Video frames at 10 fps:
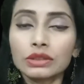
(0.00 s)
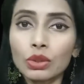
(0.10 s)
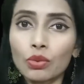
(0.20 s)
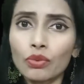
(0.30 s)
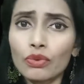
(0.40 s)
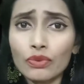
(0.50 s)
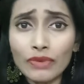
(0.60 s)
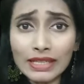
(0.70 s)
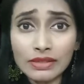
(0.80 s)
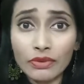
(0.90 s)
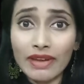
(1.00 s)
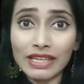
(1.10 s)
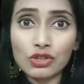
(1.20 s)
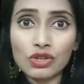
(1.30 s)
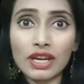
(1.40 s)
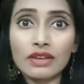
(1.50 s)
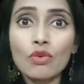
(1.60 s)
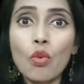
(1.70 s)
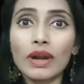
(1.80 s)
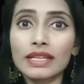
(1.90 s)
So, first
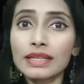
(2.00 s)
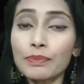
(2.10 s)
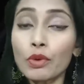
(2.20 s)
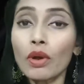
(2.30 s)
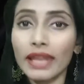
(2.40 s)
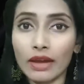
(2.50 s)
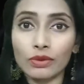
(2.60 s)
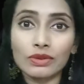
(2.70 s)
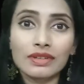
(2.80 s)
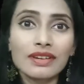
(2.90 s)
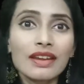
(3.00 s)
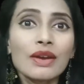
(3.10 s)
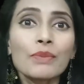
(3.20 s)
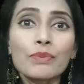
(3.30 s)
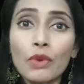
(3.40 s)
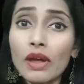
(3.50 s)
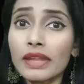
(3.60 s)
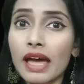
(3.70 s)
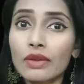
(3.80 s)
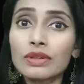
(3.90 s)
question, what is a pronoun?
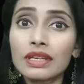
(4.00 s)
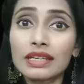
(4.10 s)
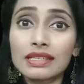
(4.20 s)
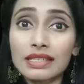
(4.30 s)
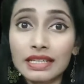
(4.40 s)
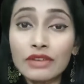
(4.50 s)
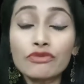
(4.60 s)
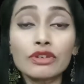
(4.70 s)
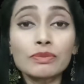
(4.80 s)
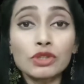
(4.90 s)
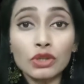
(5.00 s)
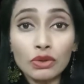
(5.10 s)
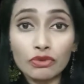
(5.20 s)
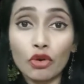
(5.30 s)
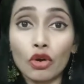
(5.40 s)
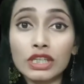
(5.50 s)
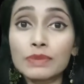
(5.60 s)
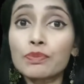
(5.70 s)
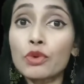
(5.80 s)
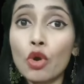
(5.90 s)
Pronoun is taken from two
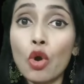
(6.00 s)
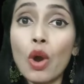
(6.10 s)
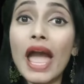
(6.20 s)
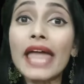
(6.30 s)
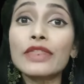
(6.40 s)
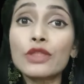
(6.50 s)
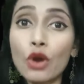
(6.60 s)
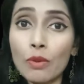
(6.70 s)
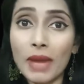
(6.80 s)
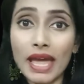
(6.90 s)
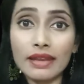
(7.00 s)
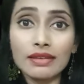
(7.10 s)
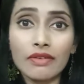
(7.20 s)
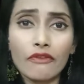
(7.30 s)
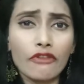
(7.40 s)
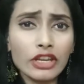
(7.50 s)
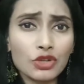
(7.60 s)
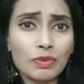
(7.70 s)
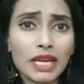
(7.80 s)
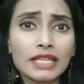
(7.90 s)
words pro and nomen,
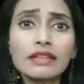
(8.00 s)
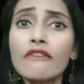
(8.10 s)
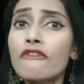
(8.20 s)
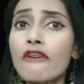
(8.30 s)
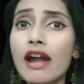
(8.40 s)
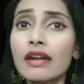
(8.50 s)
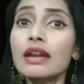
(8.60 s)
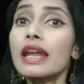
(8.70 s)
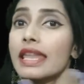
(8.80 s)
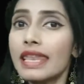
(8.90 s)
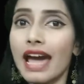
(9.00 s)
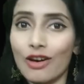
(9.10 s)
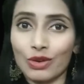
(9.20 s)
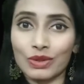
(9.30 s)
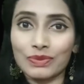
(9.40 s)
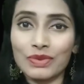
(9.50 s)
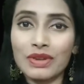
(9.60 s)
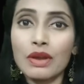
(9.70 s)
which means for noun.